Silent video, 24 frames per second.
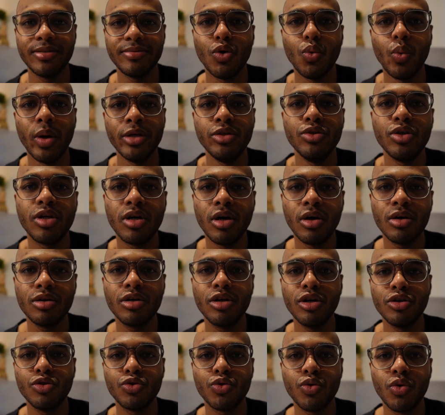When you can't
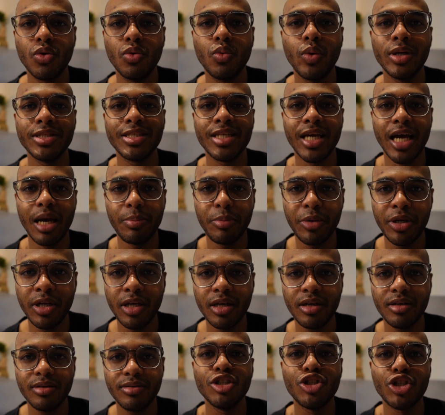control what's happening,